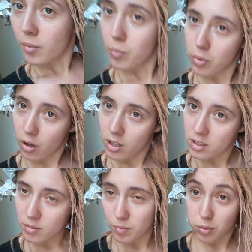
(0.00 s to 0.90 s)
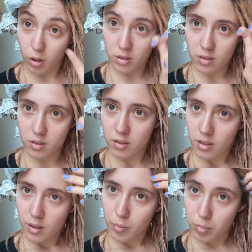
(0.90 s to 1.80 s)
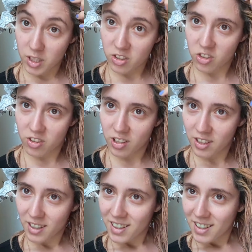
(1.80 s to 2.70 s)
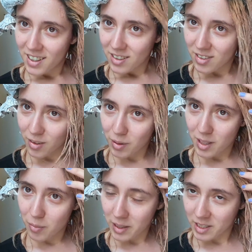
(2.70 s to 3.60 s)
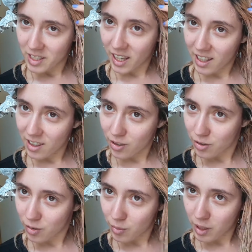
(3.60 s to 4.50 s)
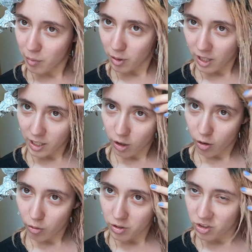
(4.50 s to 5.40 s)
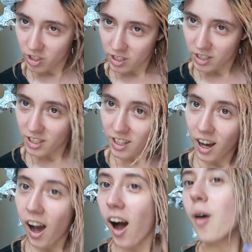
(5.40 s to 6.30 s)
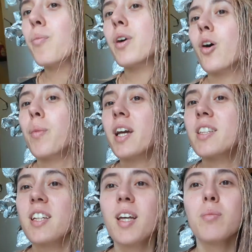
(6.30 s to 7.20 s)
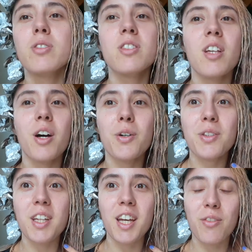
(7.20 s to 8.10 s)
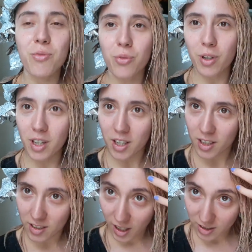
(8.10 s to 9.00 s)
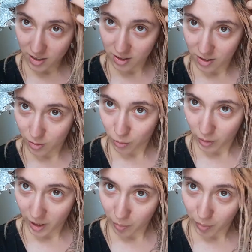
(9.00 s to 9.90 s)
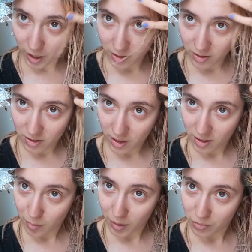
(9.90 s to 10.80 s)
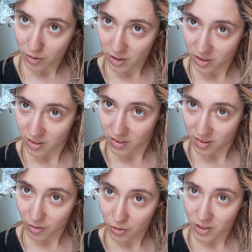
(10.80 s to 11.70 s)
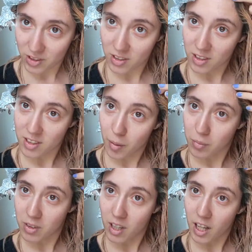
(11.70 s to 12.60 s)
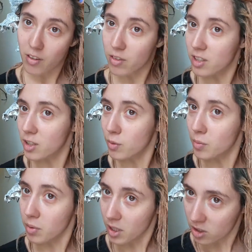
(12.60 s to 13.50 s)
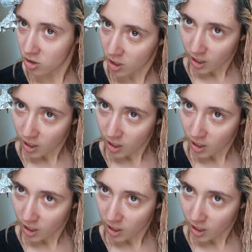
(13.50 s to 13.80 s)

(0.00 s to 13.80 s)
blonde, blonde, bleached. Some are like yellow, some of them are like orangey. But on oh my days, I'm so different, and this is way better than my first, the first attempt that I ever did with Bleach,